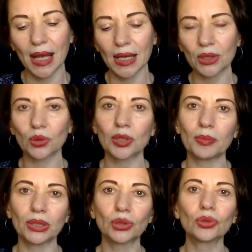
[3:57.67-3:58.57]
So
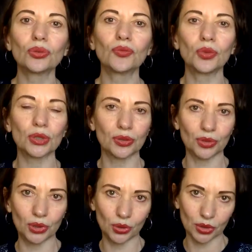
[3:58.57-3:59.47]
number 2 was
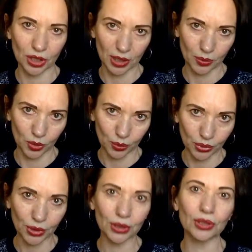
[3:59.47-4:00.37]
reduce time per
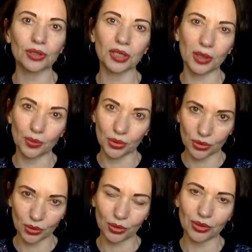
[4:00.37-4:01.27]
point, time per
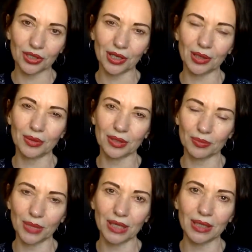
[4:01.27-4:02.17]
zone, time as
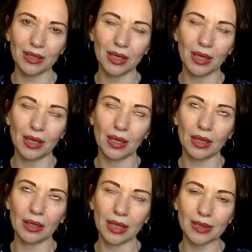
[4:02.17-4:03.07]

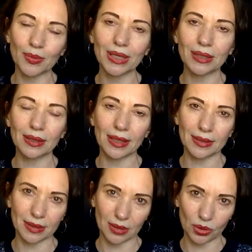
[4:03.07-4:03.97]
many lines
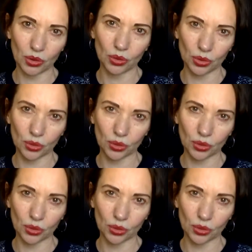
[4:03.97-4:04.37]
as you do.